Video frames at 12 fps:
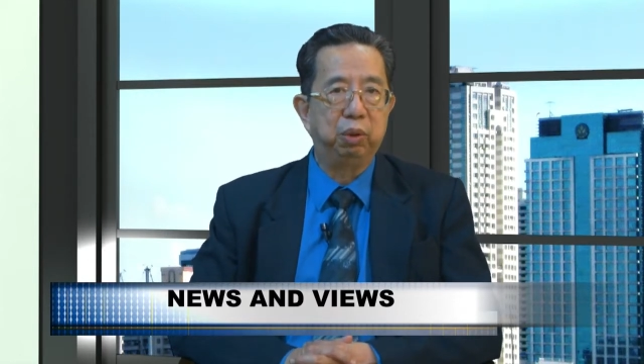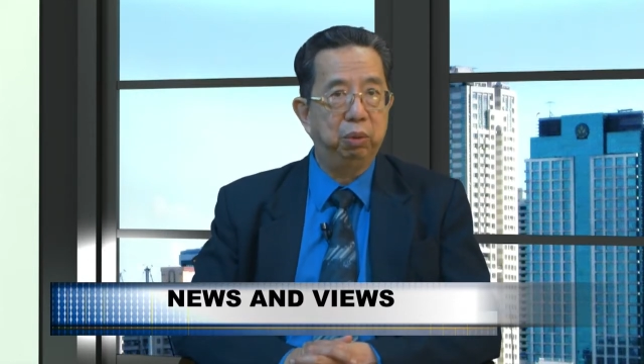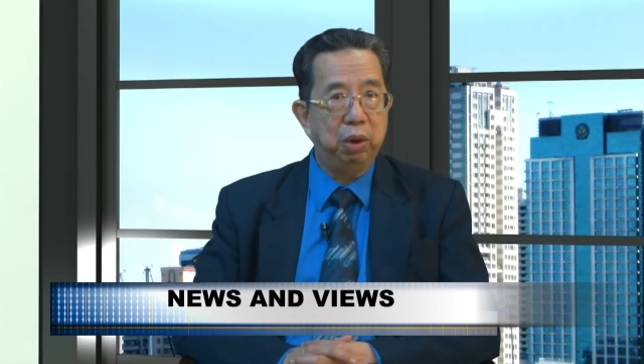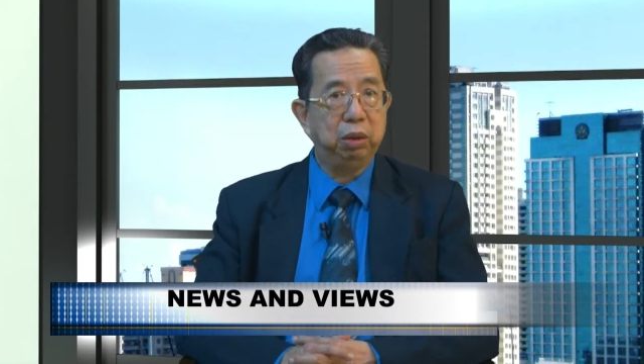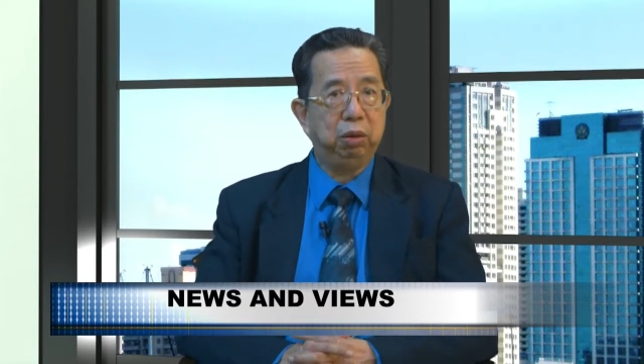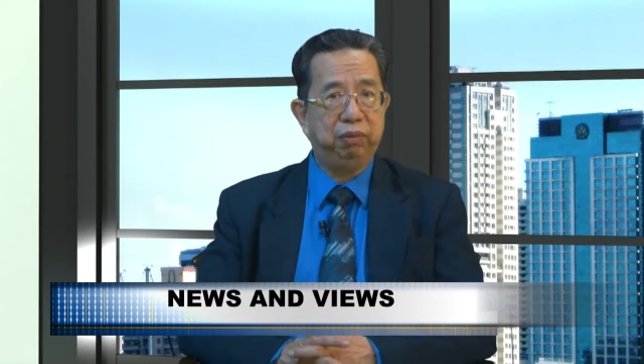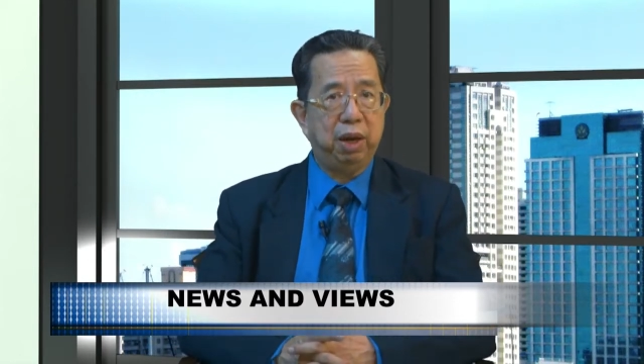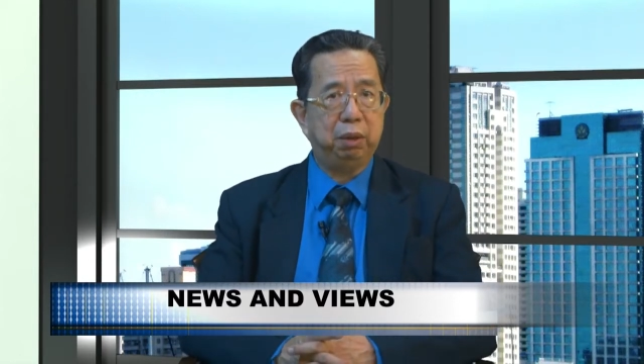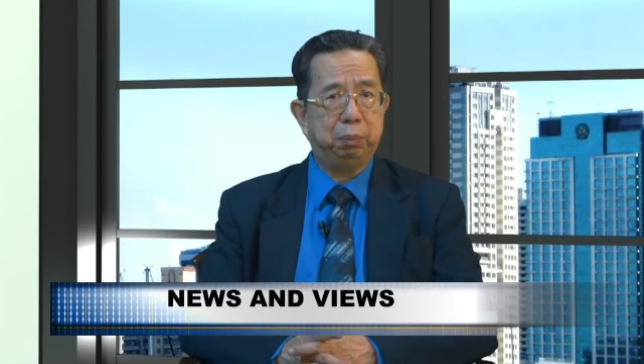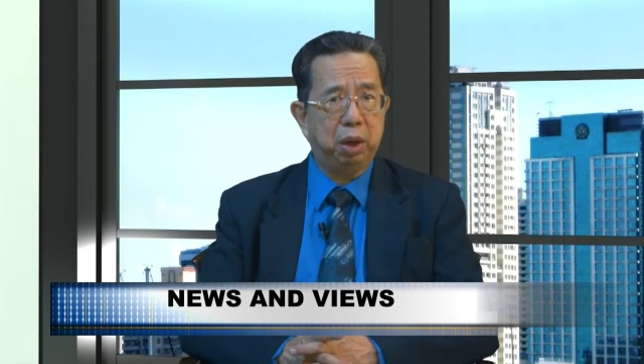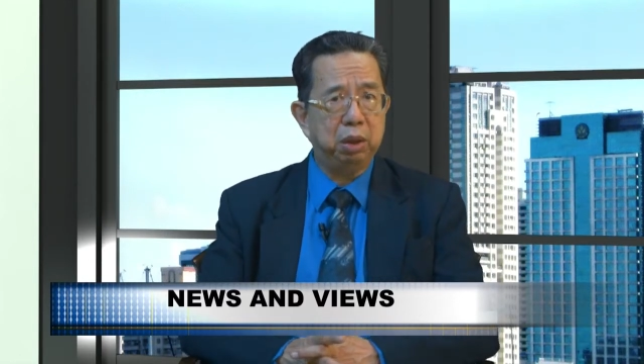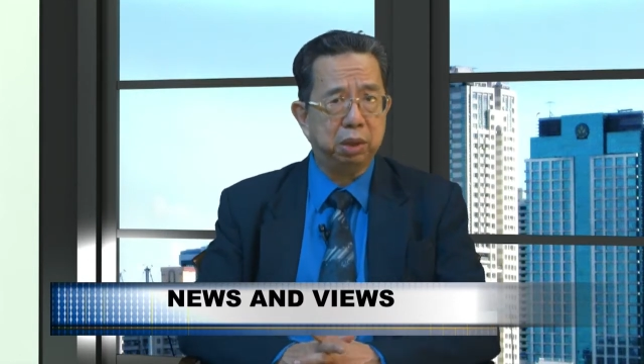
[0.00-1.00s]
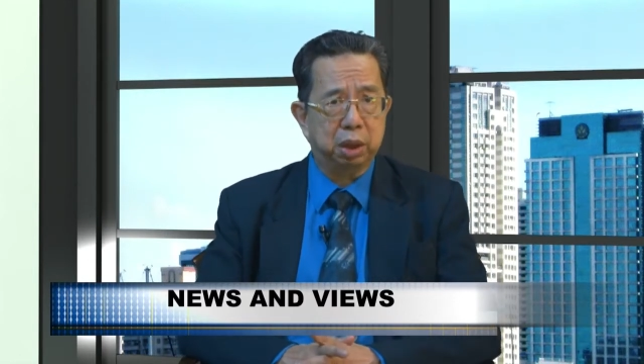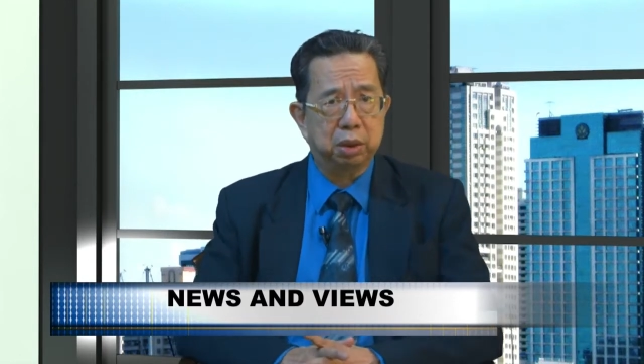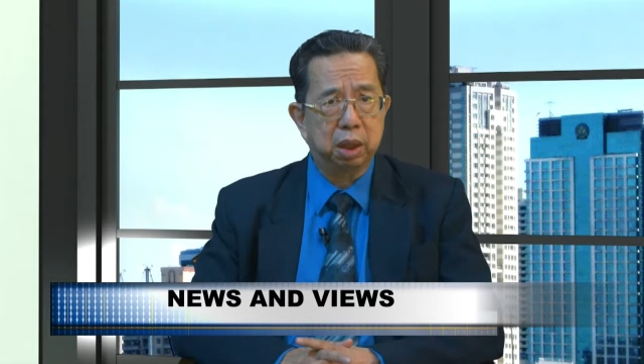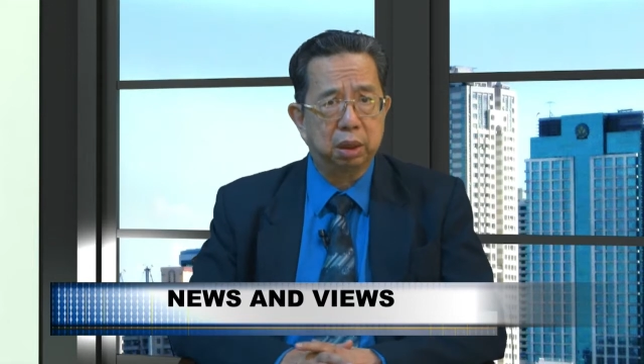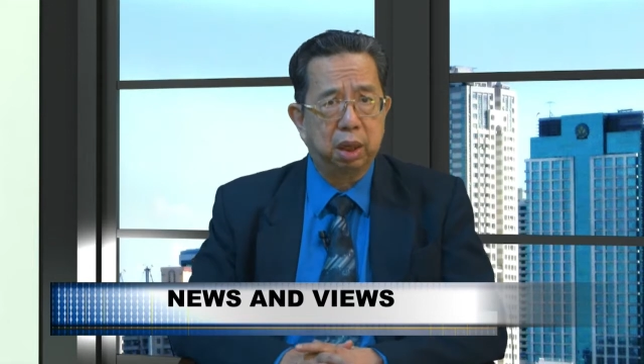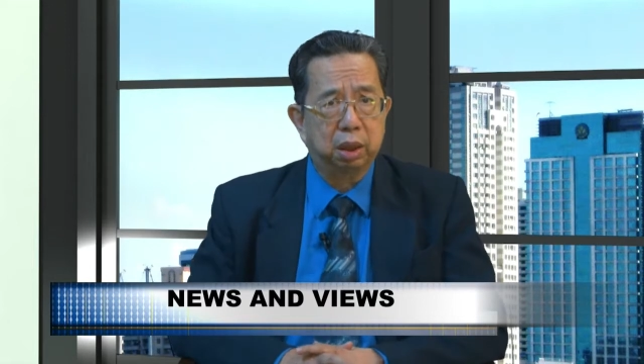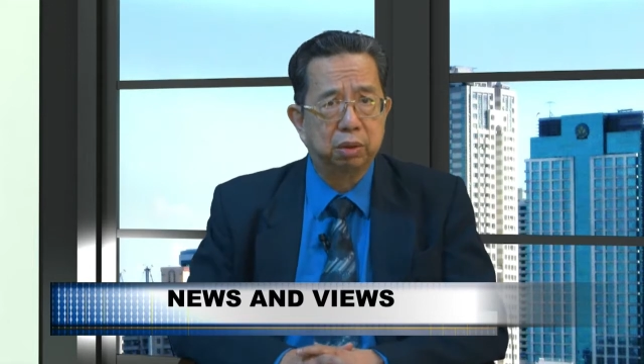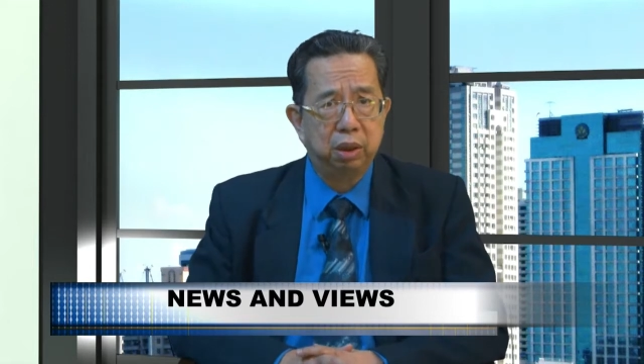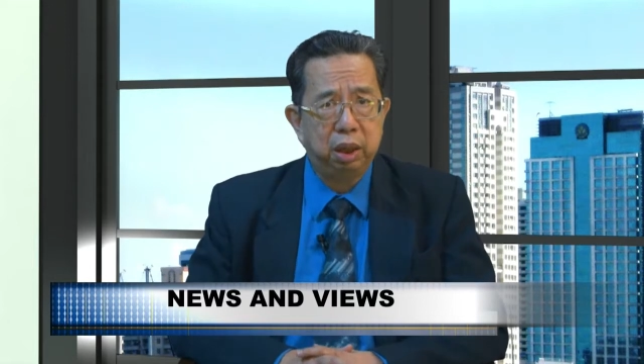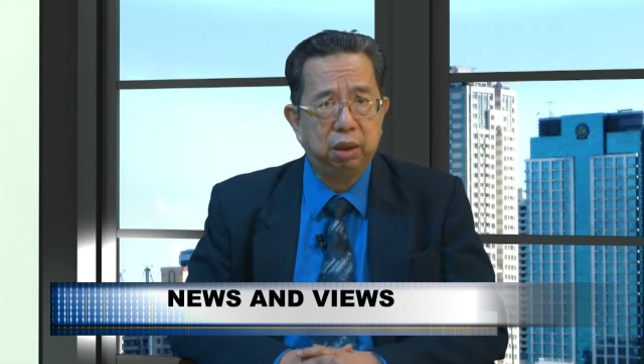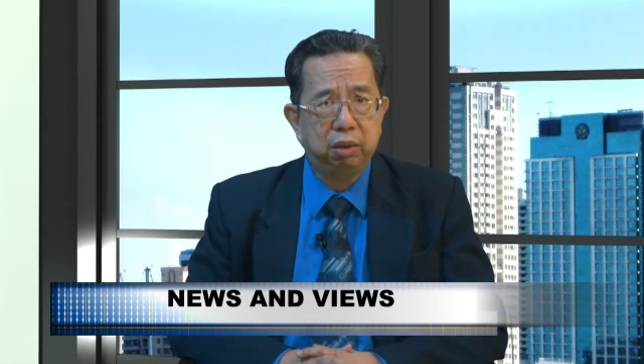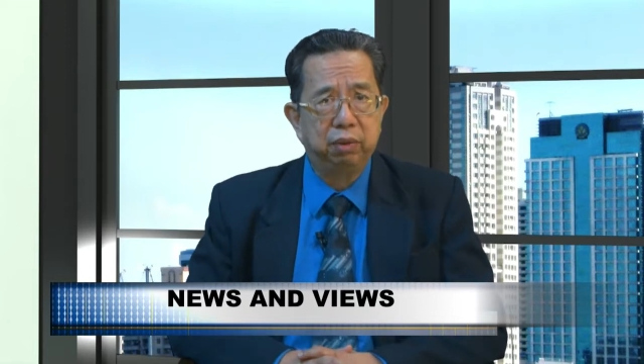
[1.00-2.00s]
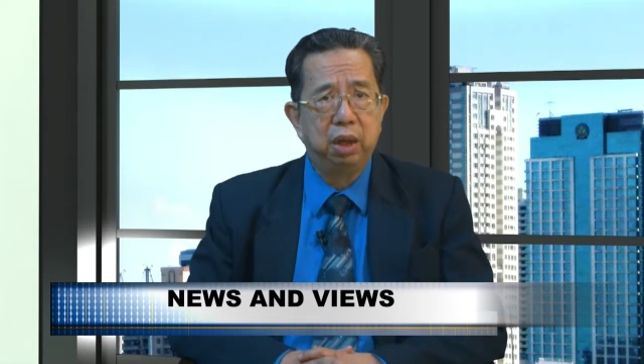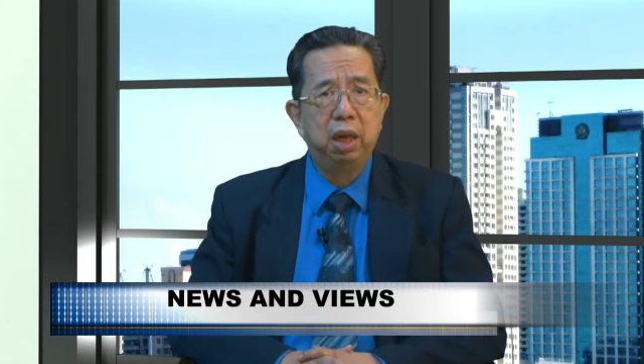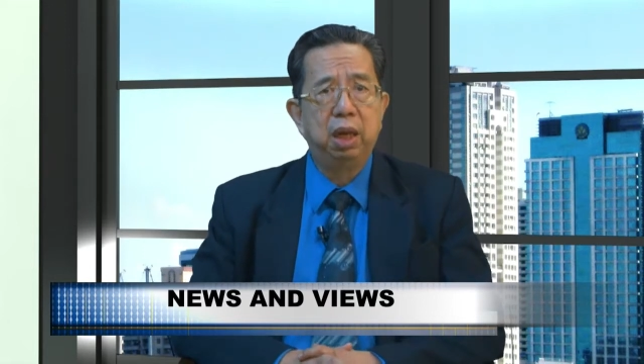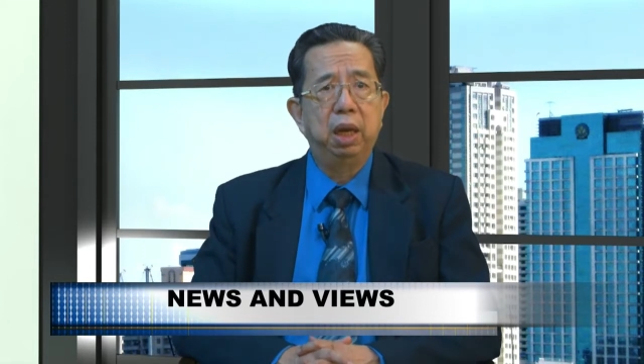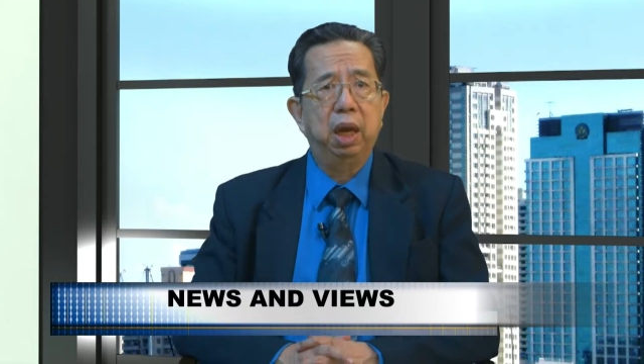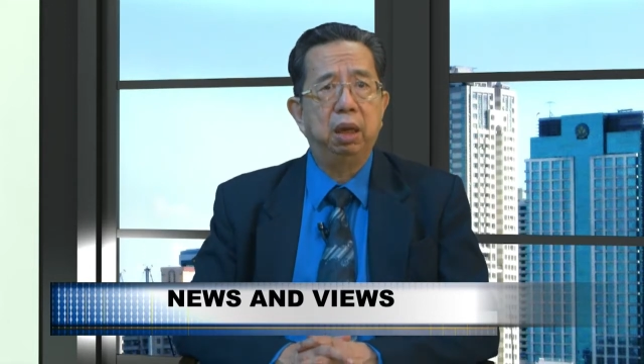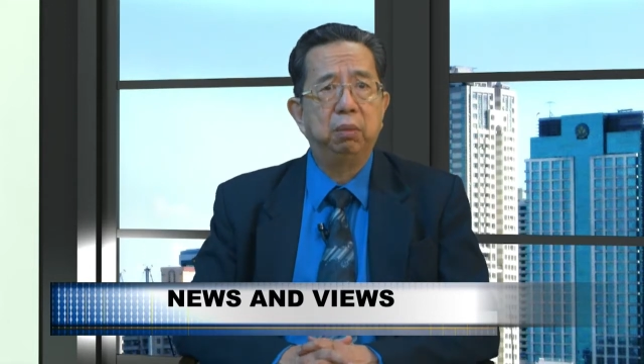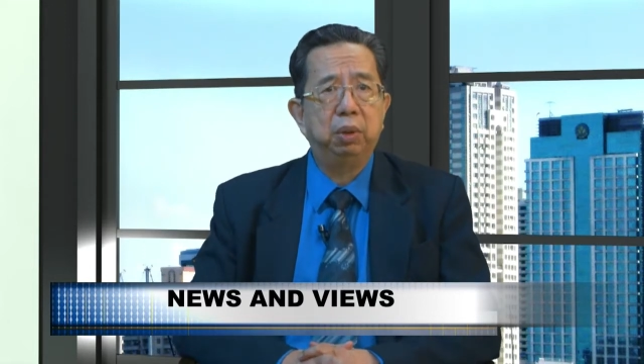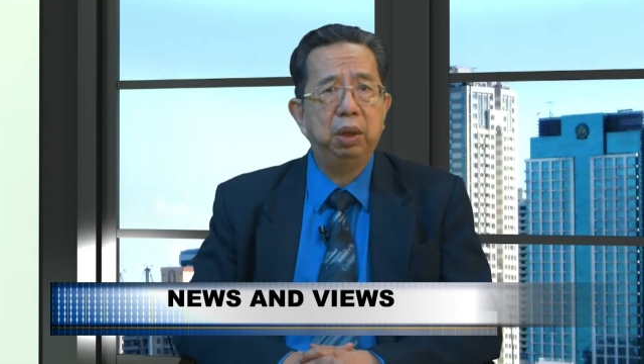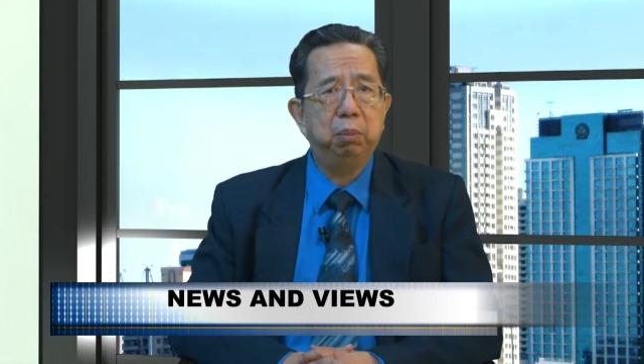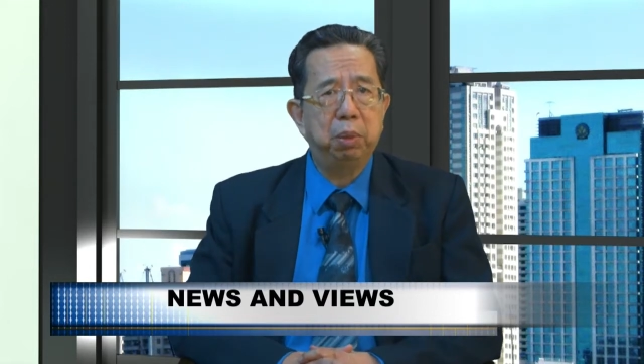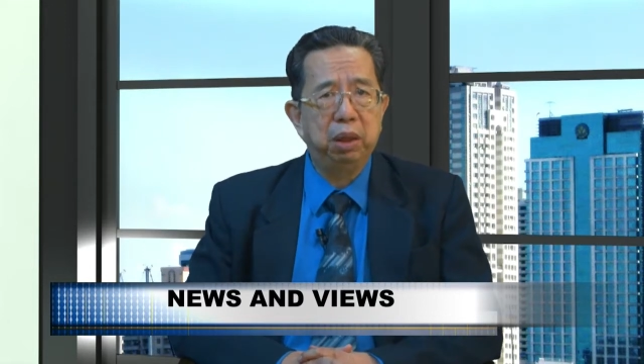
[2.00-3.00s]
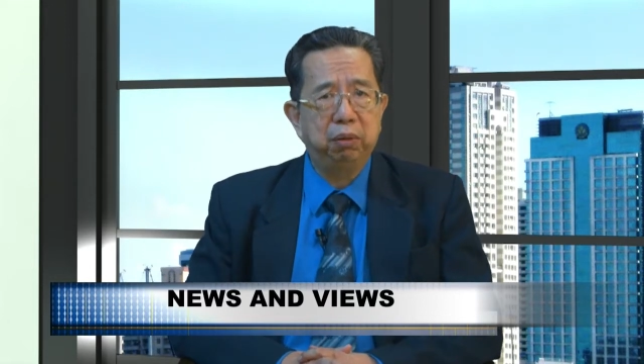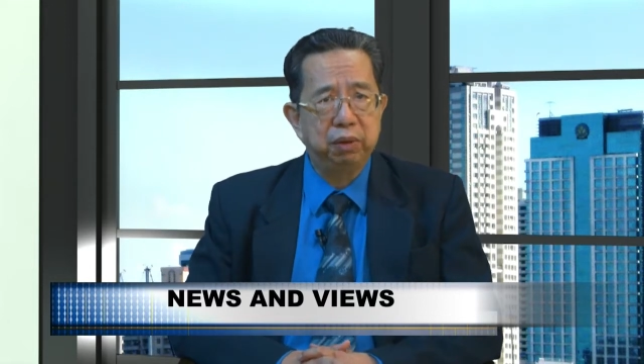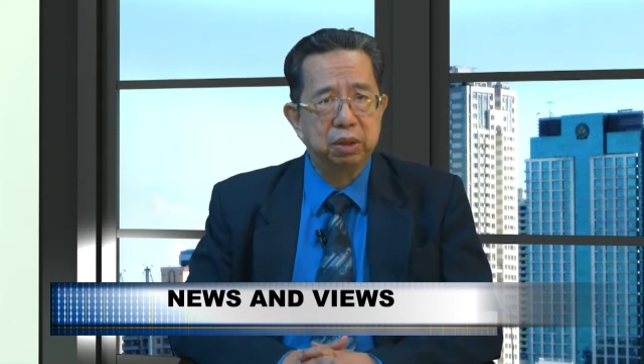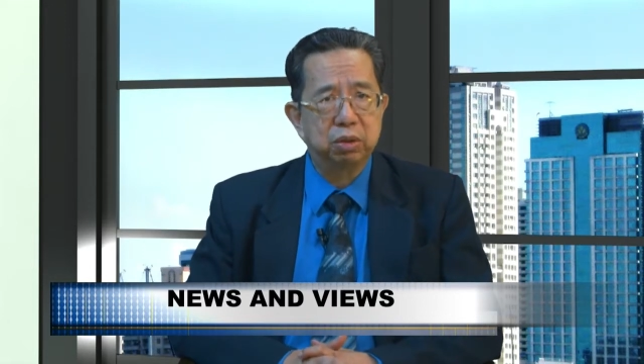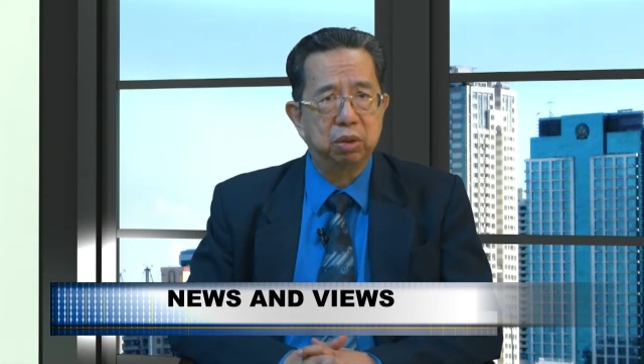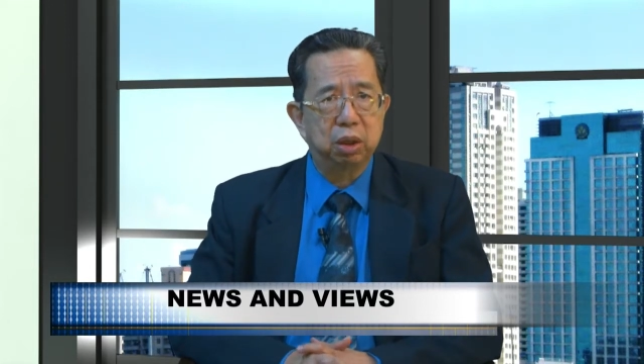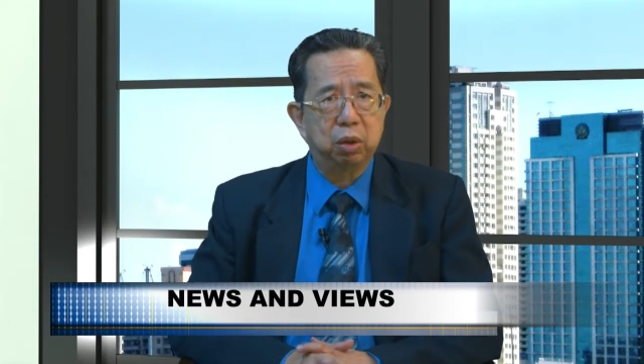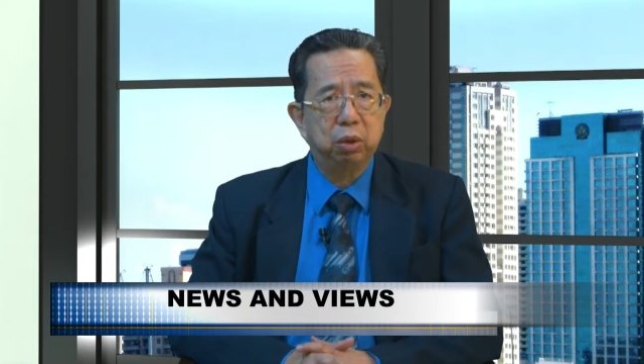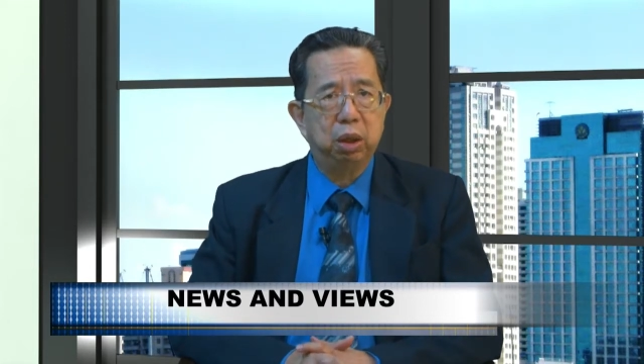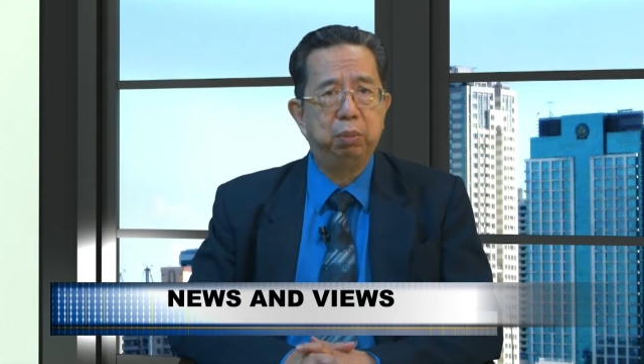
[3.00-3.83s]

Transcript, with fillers: We want to fund projects that are creative and bring benefits to the local